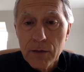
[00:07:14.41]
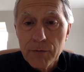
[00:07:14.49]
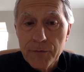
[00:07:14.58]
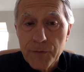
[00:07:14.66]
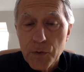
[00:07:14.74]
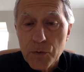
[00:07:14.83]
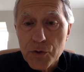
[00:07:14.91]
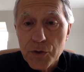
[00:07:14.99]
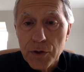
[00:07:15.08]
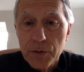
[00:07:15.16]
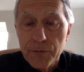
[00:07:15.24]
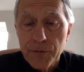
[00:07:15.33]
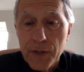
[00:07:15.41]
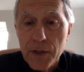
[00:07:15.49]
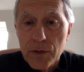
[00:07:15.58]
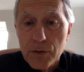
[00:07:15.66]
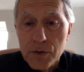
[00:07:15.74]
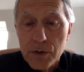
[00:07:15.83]
future
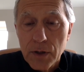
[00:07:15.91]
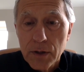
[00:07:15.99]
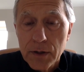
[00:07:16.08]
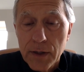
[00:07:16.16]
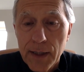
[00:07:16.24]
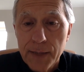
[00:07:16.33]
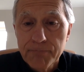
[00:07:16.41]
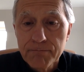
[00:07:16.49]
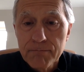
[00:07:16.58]
videos on the